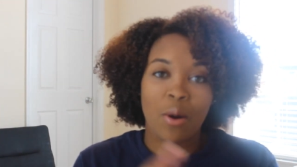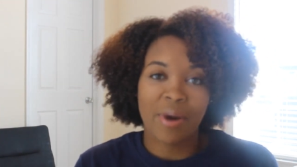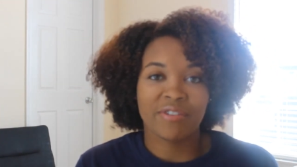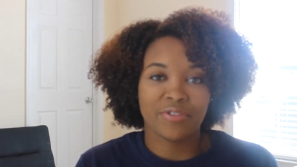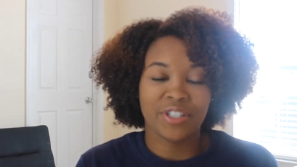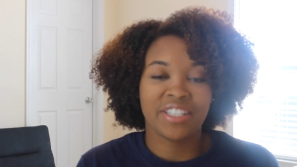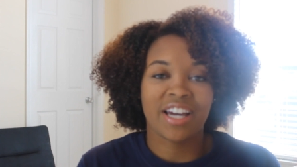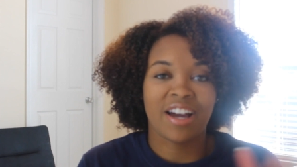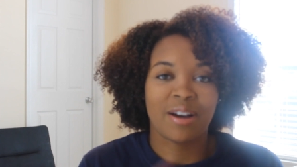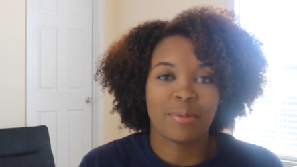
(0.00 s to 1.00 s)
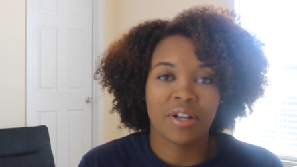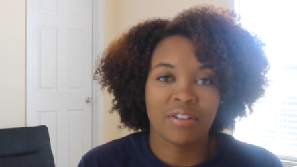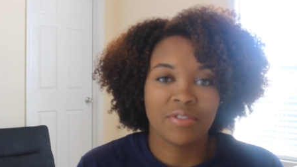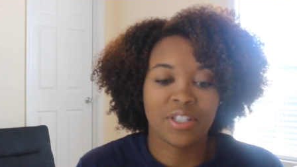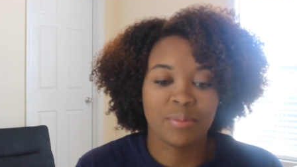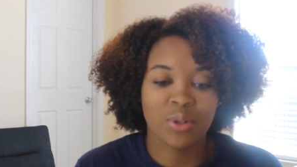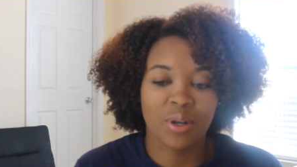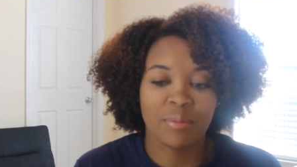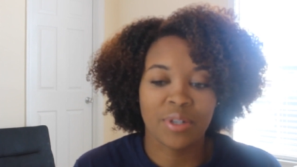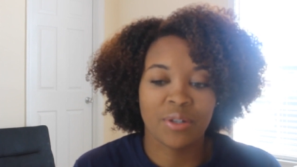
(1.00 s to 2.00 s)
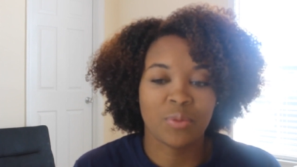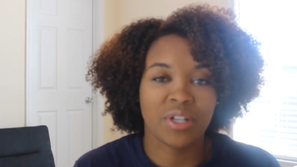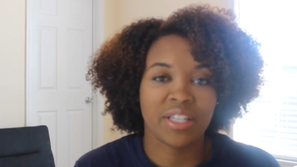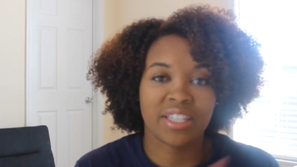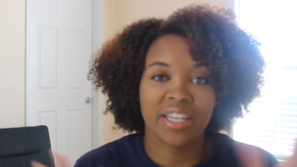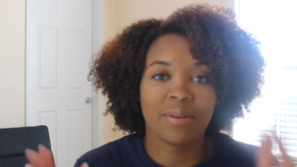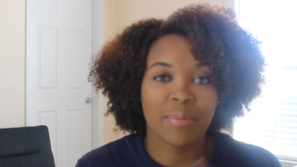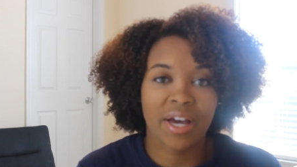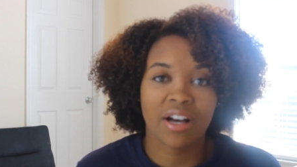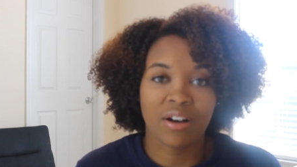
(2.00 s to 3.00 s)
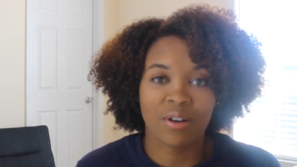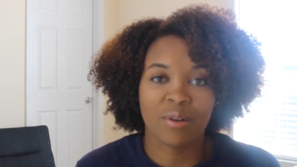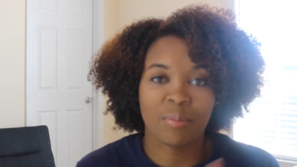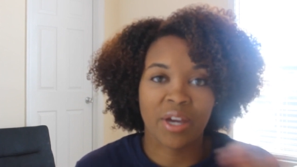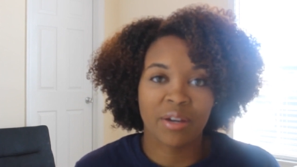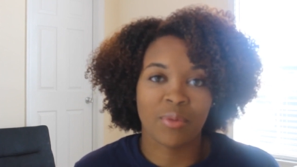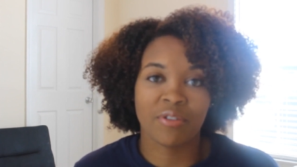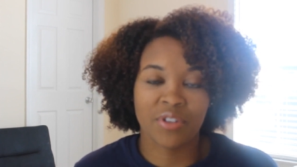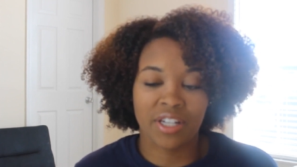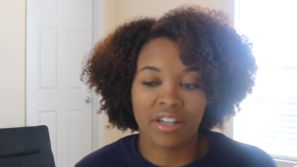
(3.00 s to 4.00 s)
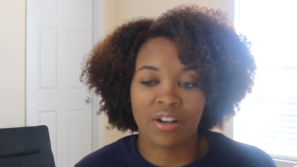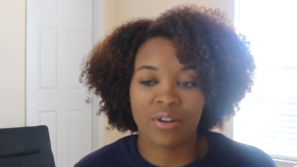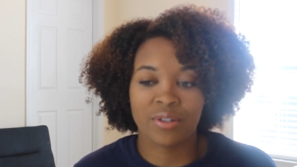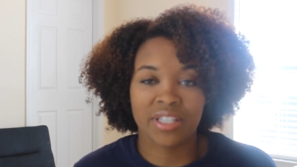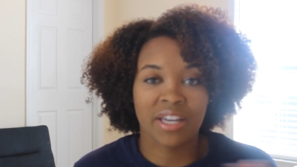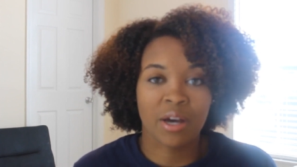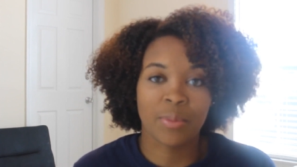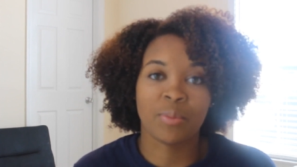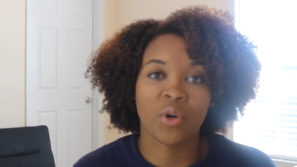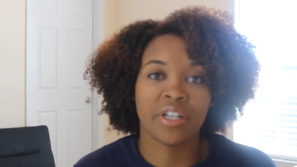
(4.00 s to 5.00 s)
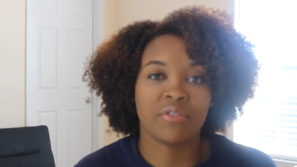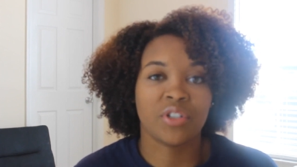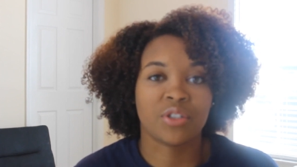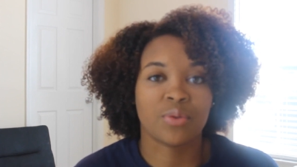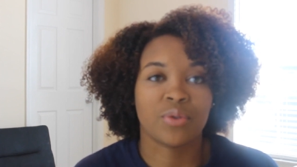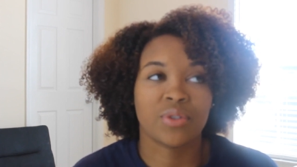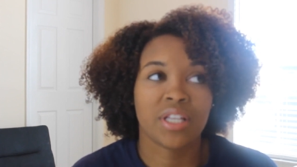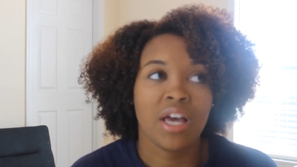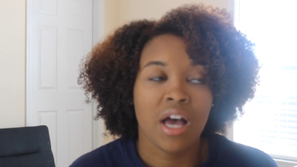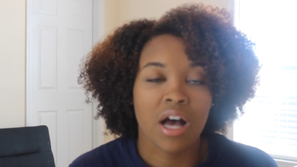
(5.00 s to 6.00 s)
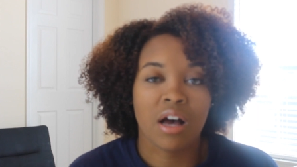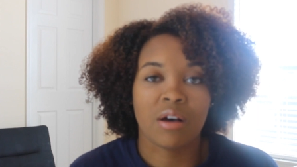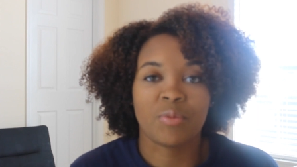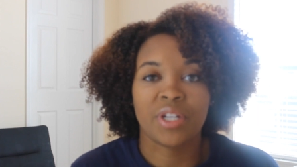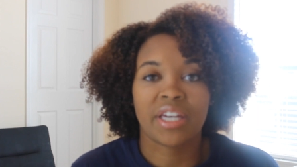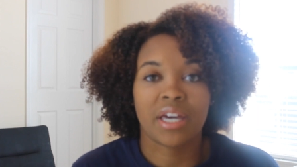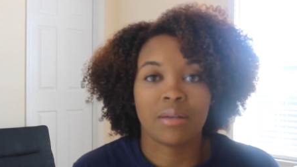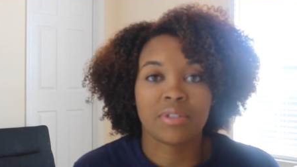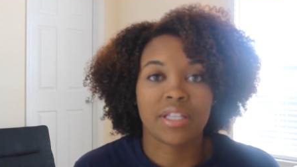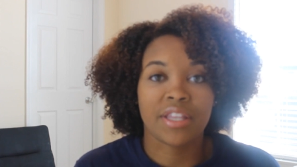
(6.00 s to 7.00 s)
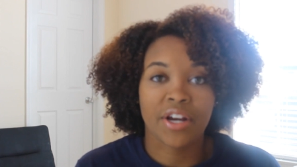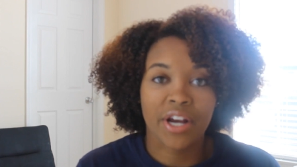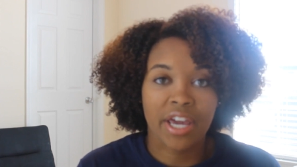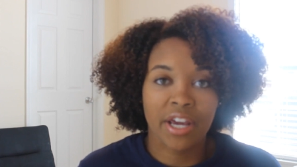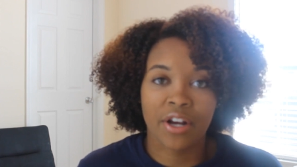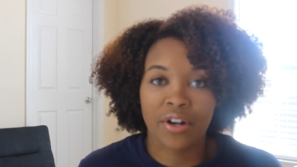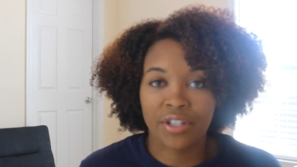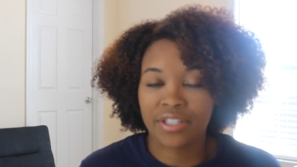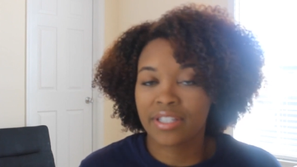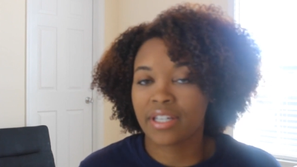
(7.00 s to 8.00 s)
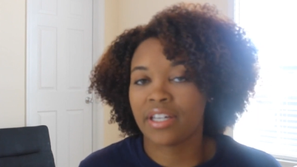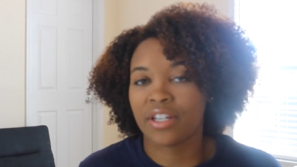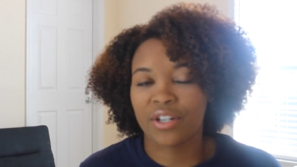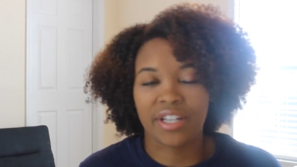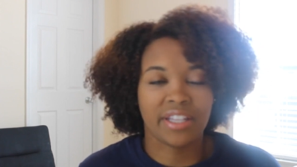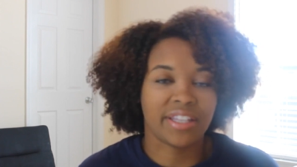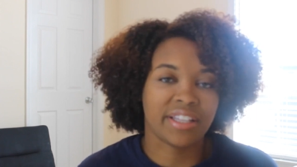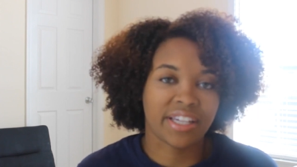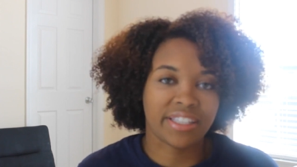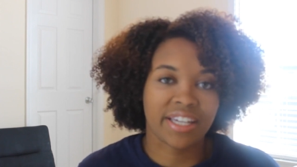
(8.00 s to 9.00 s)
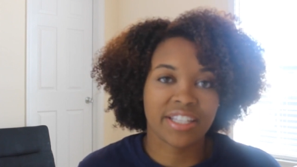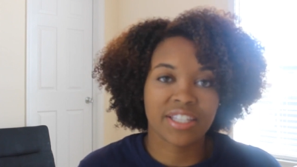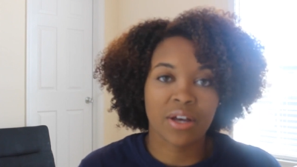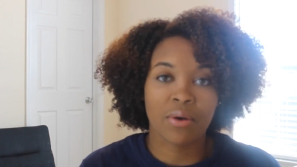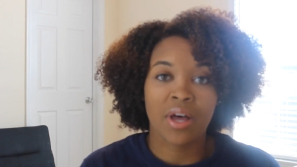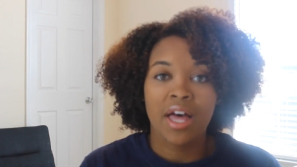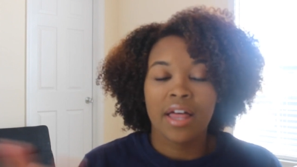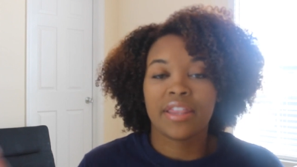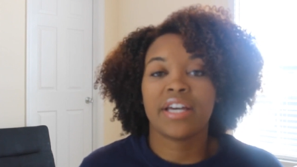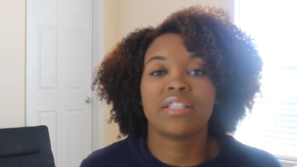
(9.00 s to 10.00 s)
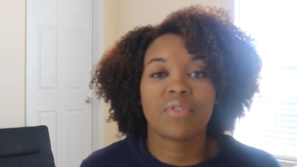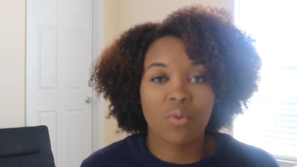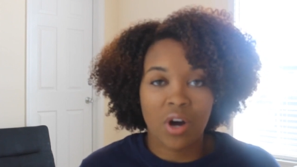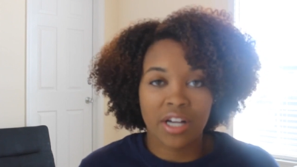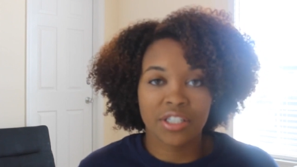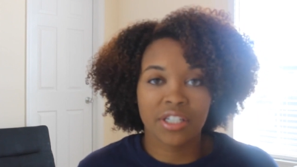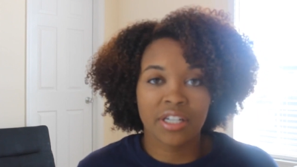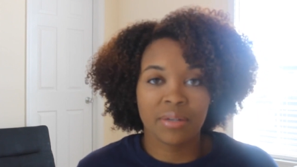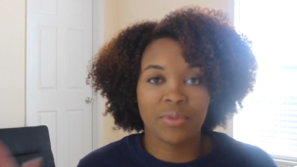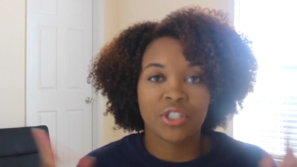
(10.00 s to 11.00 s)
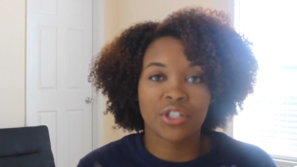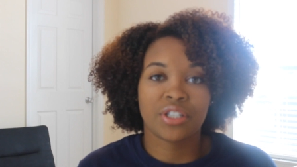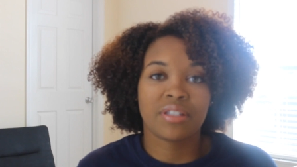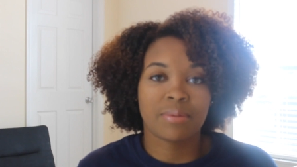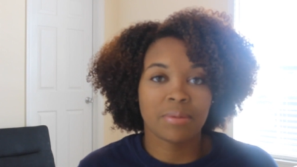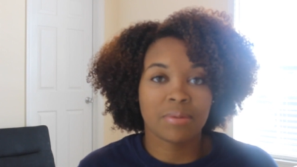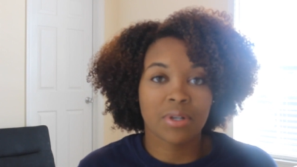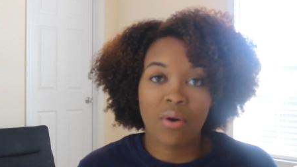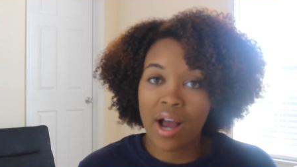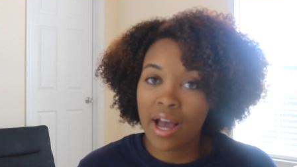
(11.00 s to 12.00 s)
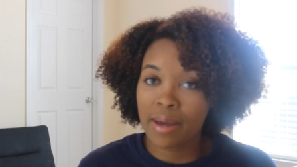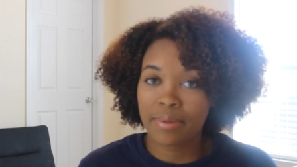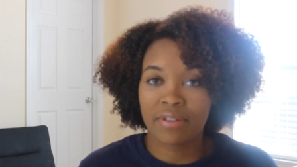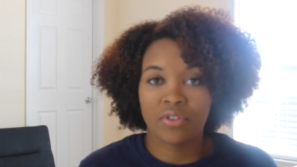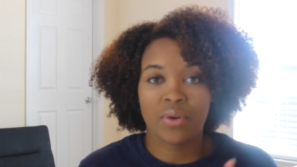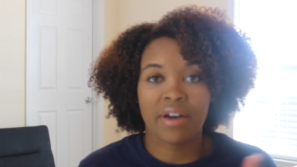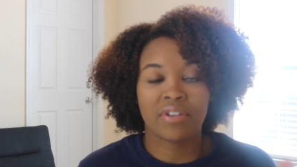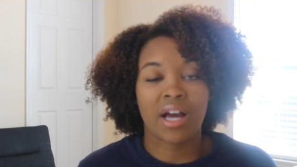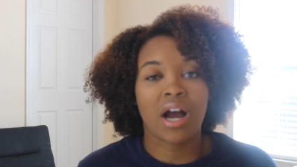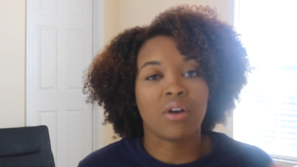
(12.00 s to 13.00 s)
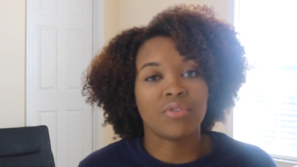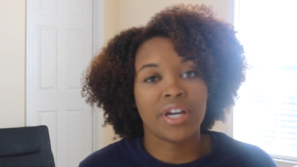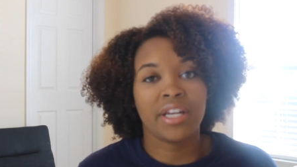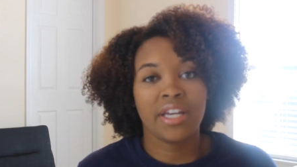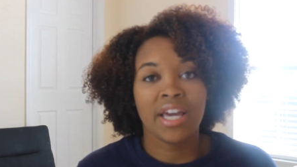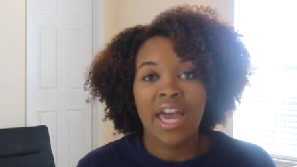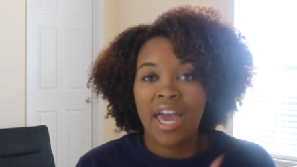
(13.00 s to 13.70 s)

on my free time of the deployment was getting back home making more videos and helping more individuals um, when it came to their hair their skin or anything like that so thanks for watching be sure to subscribe if you have not already